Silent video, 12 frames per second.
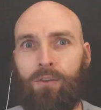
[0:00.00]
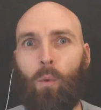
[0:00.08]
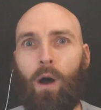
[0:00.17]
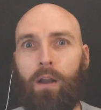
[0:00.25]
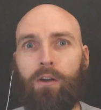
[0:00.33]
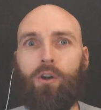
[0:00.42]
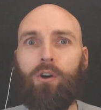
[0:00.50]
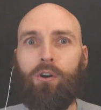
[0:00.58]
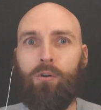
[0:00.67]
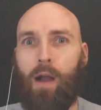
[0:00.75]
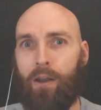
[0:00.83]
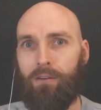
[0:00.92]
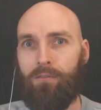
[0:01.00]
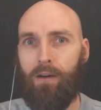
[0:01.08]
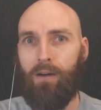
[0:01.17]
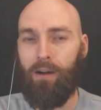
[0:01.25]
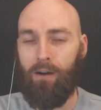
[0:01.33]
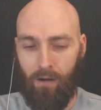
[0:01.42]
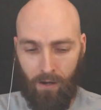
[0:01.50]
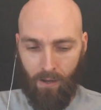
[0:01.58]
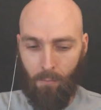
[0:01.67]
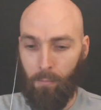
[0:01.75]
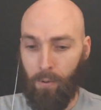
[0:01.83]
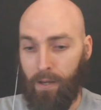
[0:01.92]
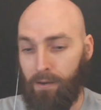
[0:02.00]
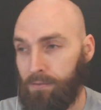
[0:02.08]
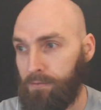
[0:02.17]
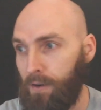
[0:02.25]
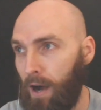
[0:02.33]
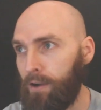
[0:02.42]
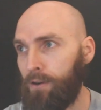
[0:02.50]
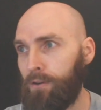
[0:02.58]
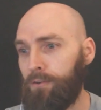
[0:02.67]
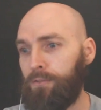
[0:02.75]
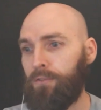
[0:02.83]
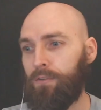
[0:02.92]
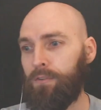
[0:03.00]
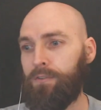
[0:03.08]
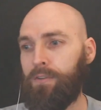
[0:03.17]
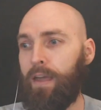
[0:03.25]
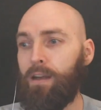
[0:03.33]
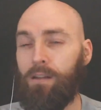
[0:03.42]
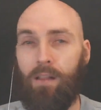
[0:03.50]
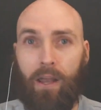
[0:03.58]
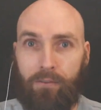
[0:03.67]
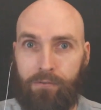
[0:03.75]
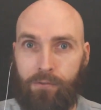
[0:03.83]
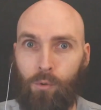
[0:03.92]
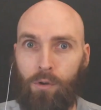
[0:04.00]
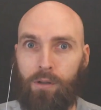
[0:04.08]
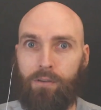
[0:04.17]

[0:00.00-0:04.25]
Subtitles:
want to cook around a fire. But fires take a lot of fuel,